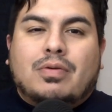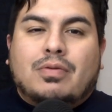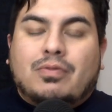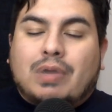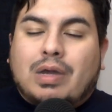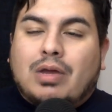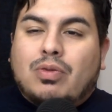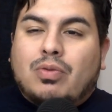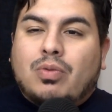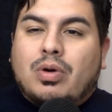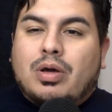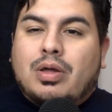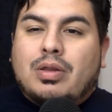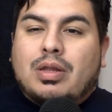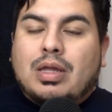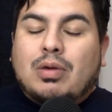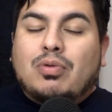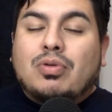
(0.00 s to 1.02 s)
round
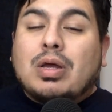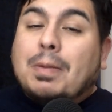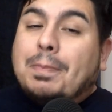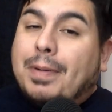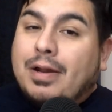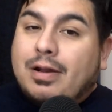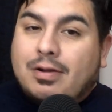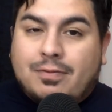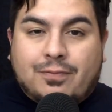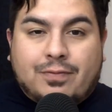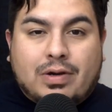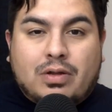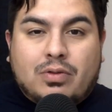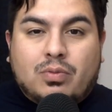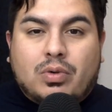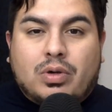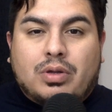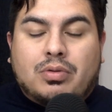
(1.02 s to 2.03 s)
one. It was a competitive
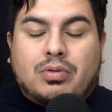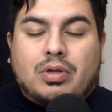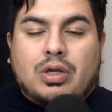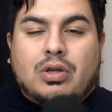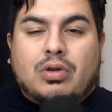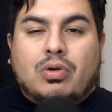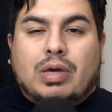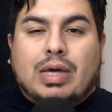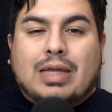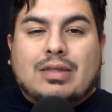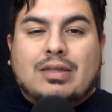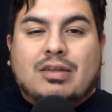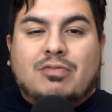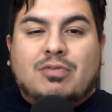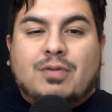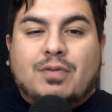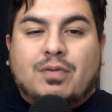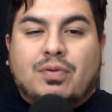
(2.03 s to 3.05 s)
round one. You know, Anthony
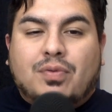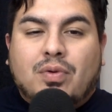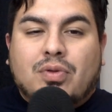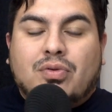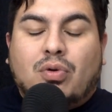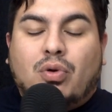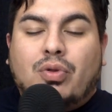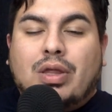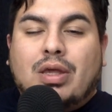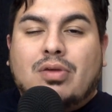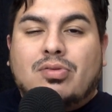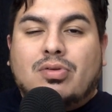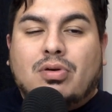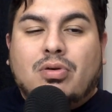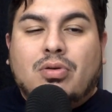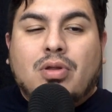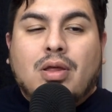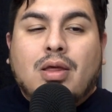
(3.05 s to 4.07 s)
Smith was holding his
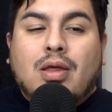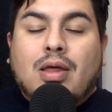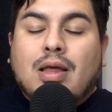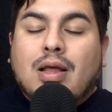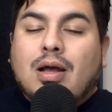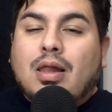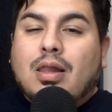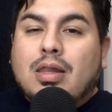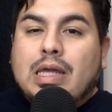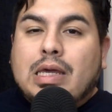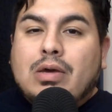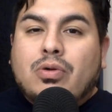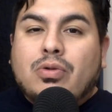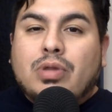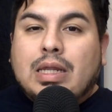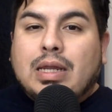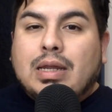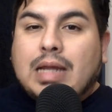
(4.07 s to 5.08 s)
own.
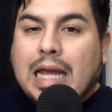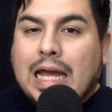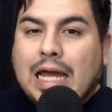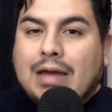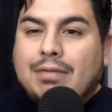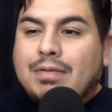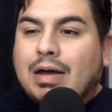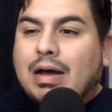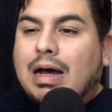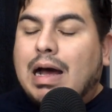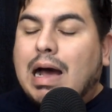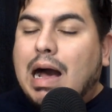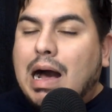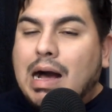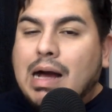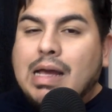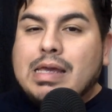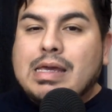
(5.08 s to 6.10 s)
Khalil didn't have a
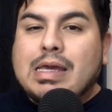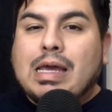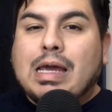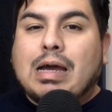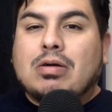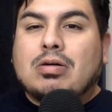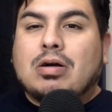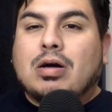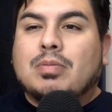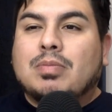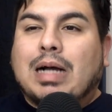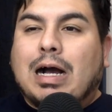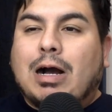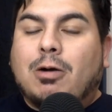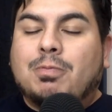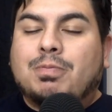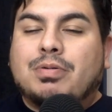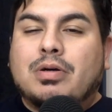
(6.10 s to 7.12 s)
high
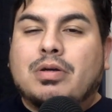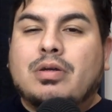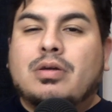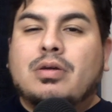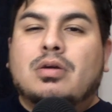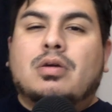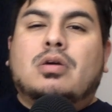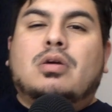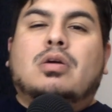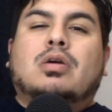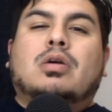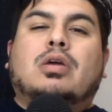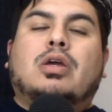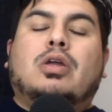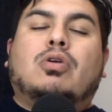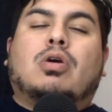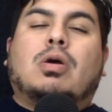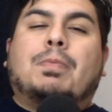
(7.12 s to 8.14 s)
output.
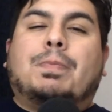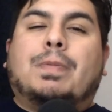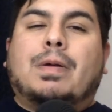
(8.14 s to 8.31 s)
You know,